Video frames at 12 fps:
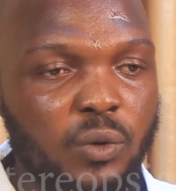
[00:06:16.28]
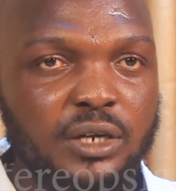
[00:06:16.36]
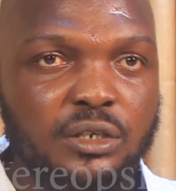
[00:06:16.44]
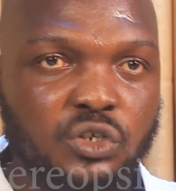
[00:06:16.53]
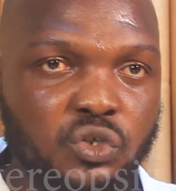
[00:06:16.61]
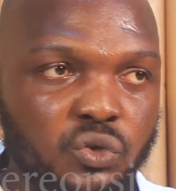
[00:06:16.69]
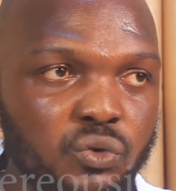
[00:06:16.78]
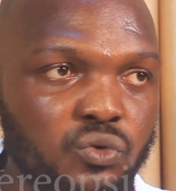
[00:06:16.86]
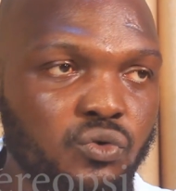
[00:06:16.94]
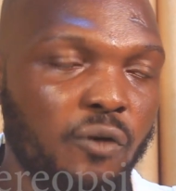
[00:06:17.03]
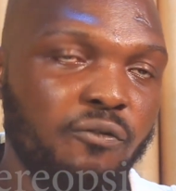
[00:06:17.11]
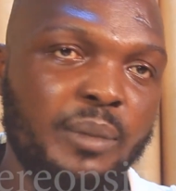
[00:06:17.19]
when
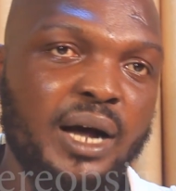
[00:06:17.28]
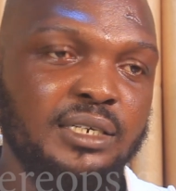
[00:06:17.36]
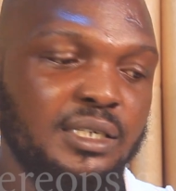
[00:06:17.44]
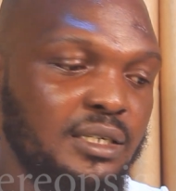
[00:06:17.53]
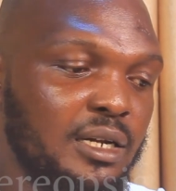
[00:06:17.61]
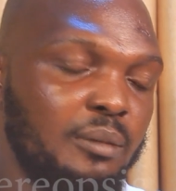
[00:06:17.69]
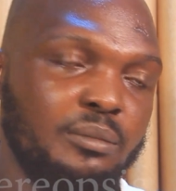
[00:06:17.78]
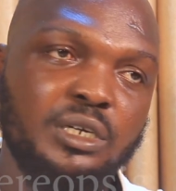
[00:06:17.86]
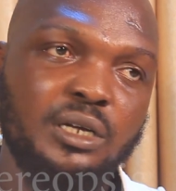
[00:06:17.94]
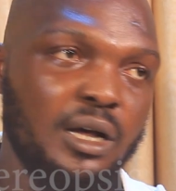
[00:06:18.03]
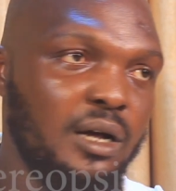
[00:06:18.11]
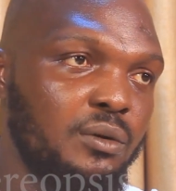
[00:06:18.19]
issues of Mazi
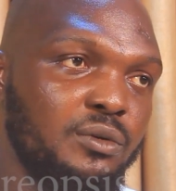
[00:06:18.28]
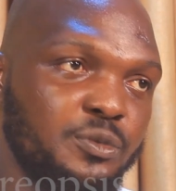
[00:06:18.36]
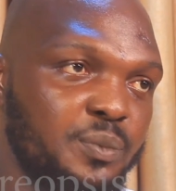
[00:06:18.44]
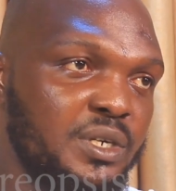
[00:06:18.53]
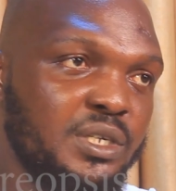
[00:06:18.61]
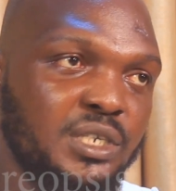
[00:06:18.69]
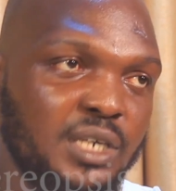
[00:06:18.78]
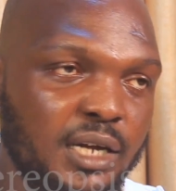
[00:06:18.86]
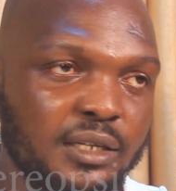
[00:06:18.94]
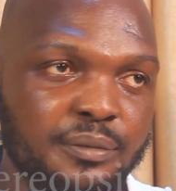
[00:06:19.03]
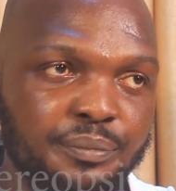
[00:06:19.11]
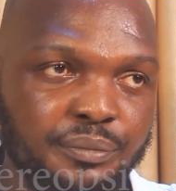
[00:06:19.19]
Nnamdi Kanu is being
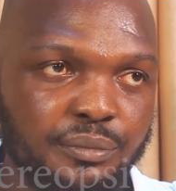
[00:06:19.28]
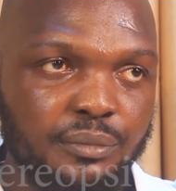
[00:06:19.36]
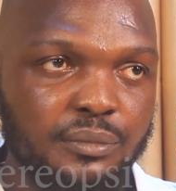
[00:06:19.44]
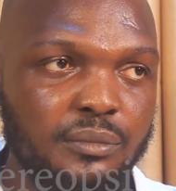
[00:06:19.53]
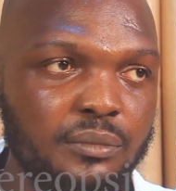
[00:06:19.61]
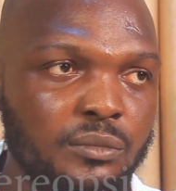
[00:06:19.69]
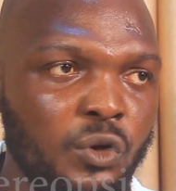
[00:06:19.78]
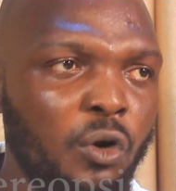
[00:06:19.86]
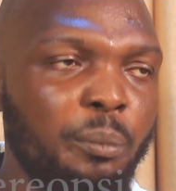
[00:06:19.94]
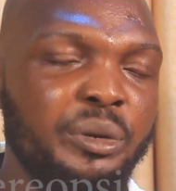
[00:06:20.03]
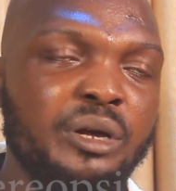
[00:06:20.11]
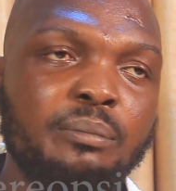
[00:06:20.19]
said
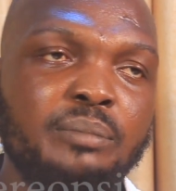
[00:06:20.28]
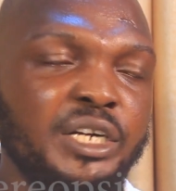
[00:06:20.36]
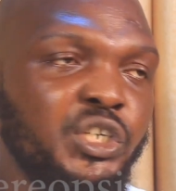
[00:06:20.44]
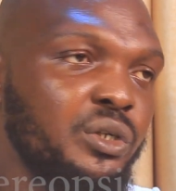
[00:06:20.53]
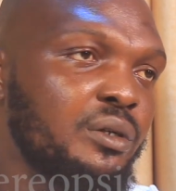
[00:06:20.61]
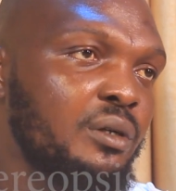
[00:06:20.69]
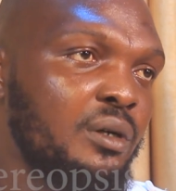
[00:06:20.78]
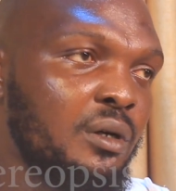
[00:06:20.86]
or being mentioned.